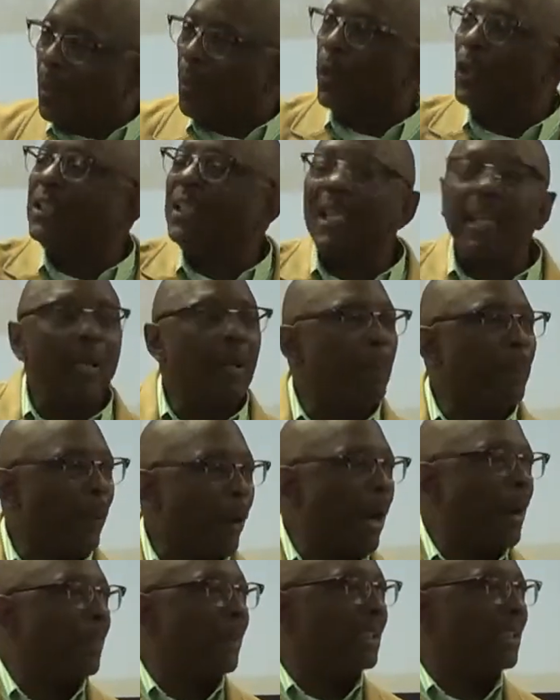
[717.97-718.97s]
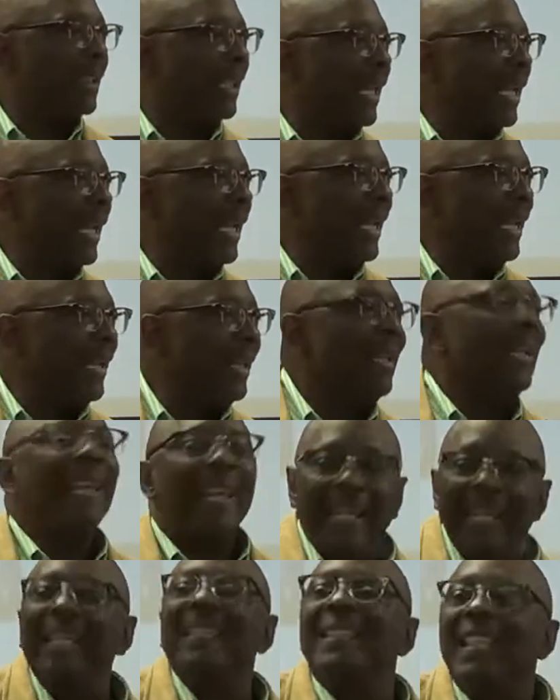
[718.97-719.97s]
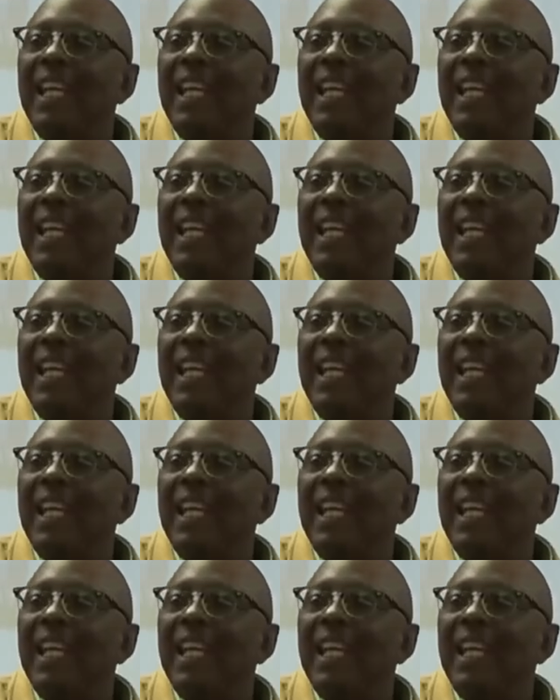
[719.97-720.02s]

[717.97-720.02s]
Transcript: was in the promised land is